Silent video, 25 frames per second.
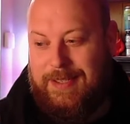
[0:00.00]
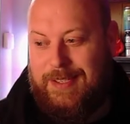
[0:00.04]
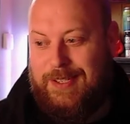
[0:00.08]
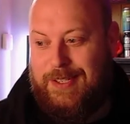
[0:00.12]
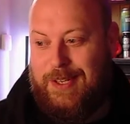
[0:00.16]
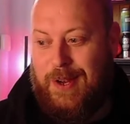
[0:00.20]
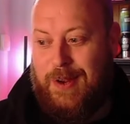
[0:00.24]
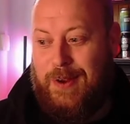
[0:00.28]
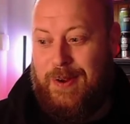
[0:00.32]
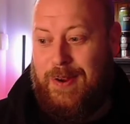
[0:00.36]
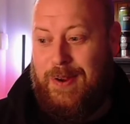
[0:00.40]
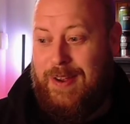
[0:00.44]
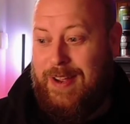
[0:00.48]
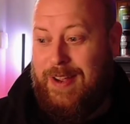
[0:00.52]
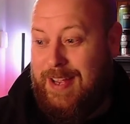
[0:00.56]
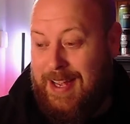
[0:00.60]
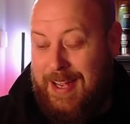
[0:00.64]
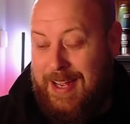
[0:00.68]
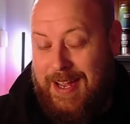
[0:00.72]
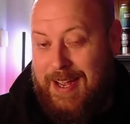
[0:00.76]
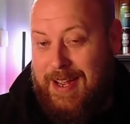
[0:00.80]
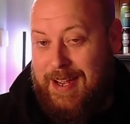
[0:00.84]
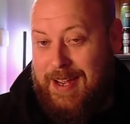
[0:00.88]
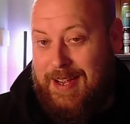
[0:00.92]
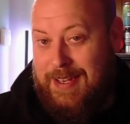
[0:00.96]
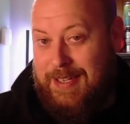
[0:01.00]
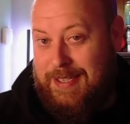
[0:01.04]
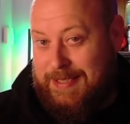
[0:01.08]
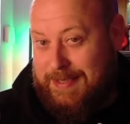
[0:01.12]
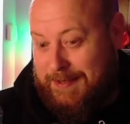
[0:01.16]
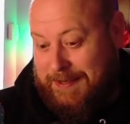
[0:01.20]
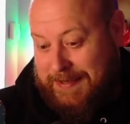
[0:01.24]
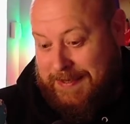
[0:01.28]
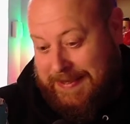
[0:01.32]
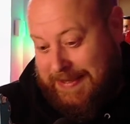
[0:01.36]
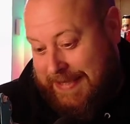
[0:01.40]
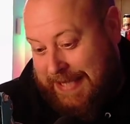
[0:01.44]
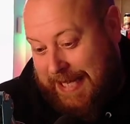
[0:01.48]
So
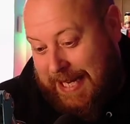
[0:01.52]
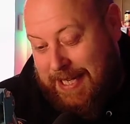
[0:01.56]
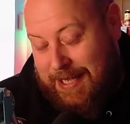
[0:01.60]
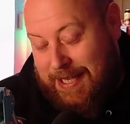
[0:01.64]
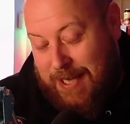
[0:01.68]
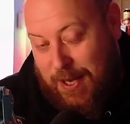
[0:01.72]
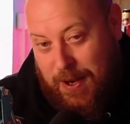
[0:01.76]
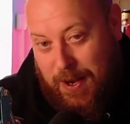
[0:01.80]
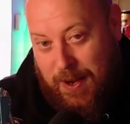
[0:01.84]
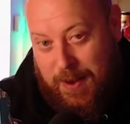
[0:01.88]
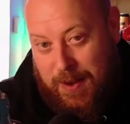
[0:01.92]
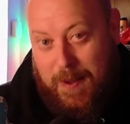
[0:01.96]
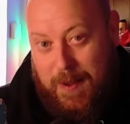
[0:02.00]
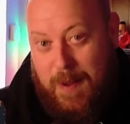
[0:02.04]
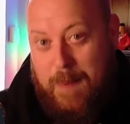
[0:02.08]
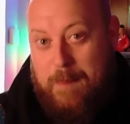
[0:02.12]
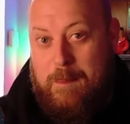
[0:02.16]
I don't know.